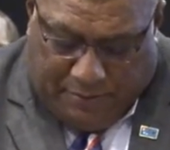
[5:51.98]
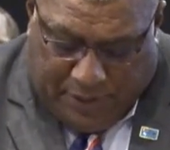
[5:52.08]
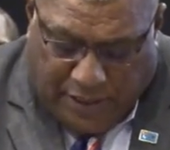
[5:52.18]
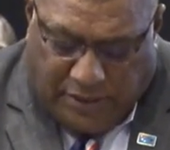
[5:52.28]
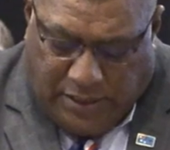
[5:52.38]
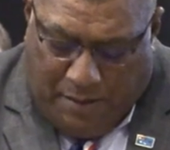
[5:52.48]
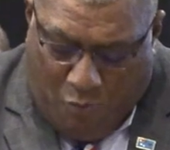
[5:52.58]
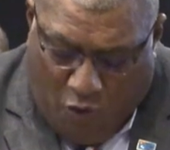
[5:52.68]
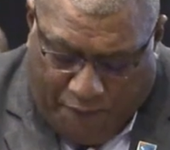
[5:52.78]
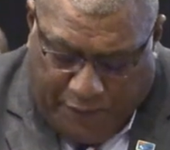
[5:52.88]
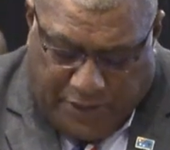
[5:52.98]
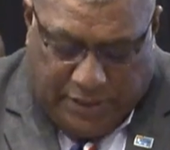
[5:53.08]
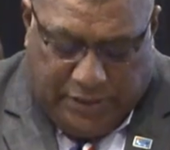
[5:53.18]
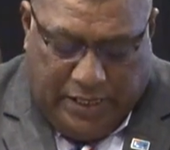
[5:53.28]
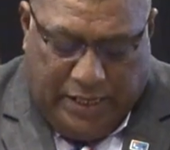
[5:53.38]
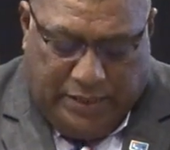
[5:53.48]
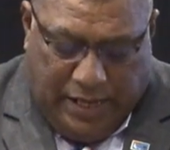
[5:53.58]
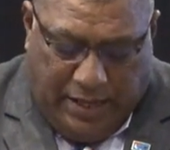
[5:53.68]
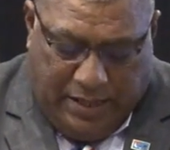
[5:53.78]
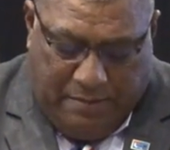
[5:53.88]
register more Fijians and
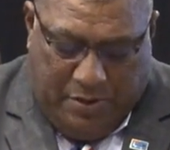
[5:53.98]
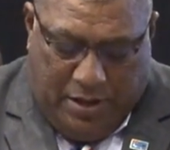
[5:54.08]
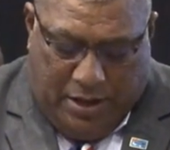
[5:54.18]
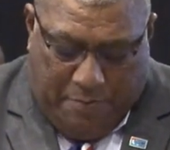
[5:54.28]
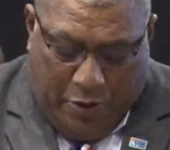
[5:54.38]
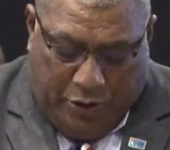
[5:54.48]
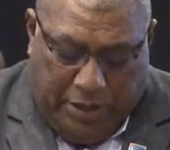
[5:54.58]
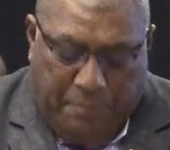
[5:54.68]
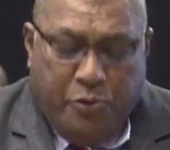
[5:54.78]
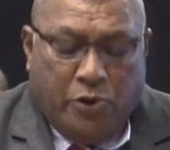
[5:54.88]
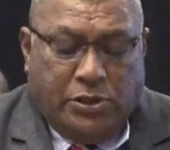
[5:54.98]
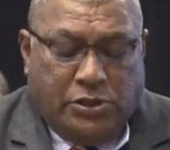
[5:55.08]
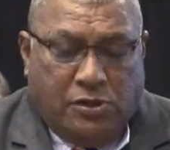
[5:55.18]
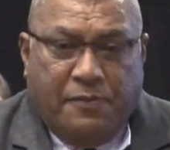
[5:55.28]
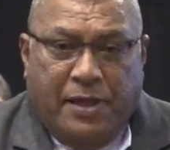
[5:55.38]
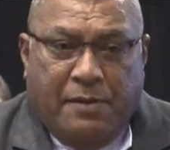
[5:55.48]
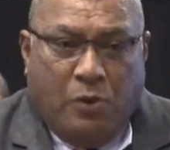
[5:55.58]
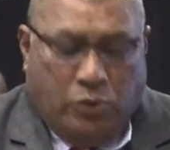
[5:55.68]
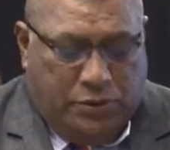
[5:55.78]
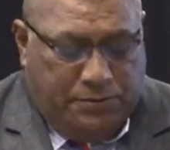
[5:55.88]
excite them about the importance of their
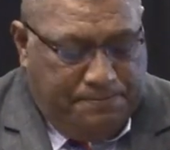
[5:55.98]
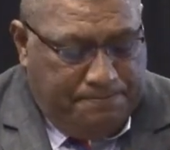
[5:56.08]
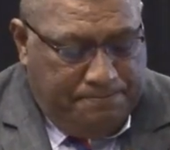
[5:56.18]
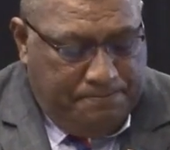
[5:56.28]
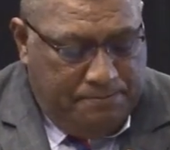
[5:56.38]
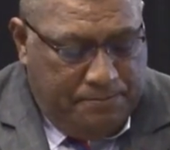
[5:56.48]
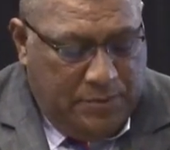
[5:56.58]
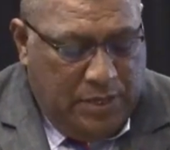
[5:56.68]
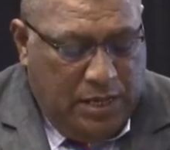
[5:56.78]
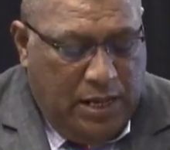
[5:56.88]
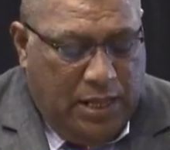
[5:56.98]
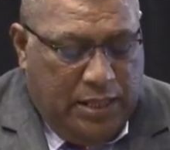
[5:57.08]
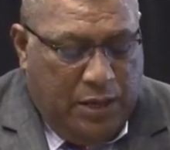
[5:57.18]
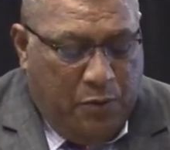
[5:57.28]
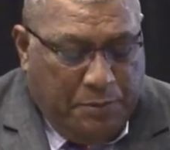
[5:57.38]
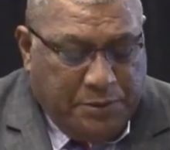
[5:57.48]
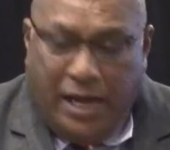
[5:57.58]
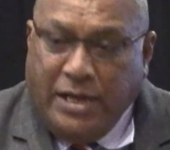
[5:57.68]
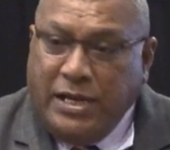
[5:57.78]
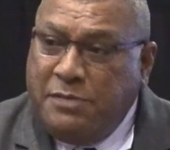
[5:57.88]
votes. Their
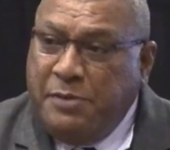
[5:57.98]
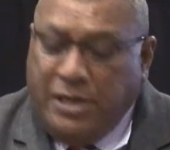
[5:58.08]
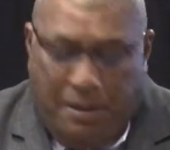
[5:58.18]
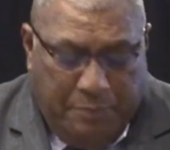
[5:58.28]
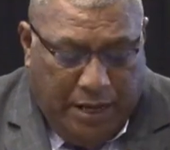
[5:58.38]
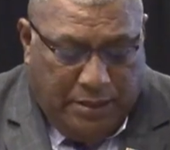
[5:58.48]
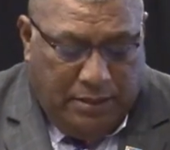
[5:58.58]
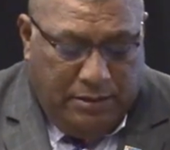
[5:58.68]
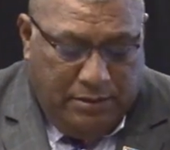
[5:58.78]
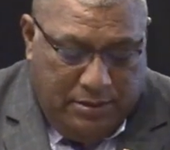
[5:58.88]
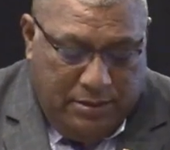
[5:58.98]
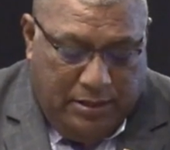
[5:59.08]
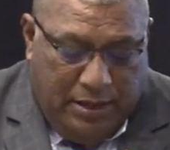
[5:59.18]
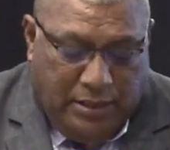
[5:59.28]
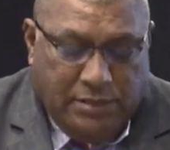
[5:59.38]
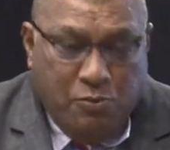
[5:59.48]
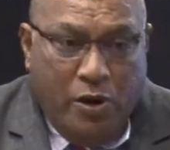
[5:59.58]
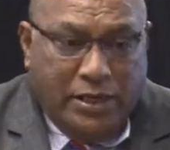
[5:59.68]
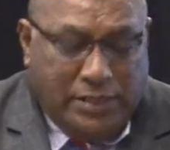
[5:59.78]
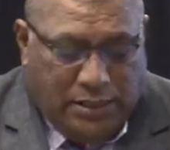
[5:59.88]
website has been updated and is
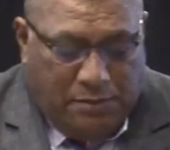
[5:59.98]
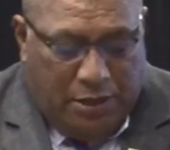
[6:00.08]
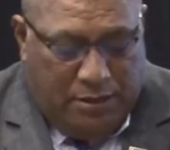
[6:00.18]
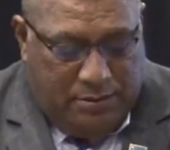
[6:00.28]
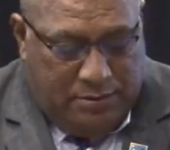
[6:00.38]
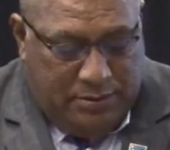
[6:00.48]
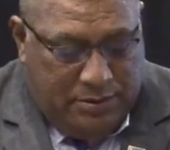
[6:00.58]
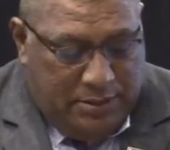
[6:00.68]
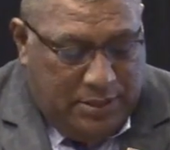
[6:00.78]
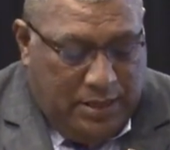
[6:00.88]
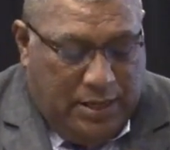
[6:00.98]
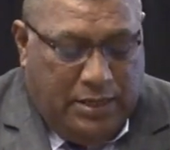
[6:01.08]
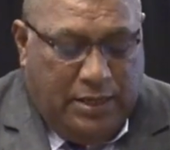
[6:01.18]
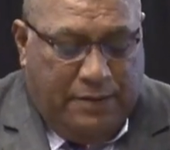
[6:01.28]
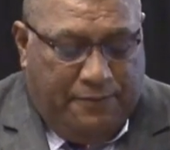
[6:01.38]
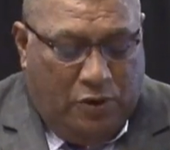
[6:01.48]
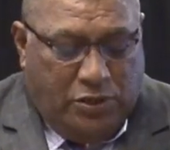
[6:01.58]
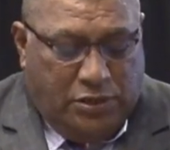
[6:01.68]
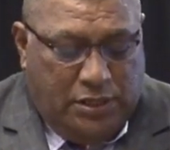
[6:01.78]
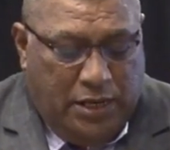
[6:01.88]
more accessible, and they have
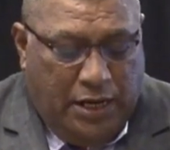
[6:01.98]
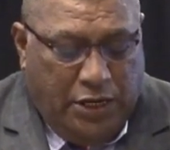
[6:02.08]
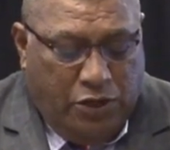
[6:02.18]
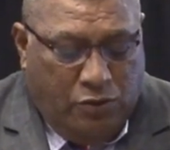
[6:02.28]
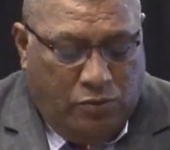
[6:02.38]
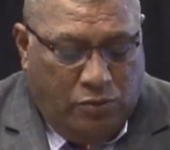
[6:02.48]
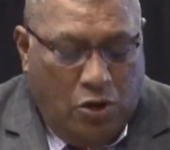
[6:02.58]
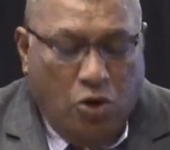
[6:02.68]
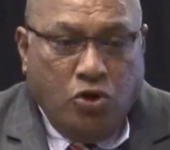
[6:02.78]
launched a new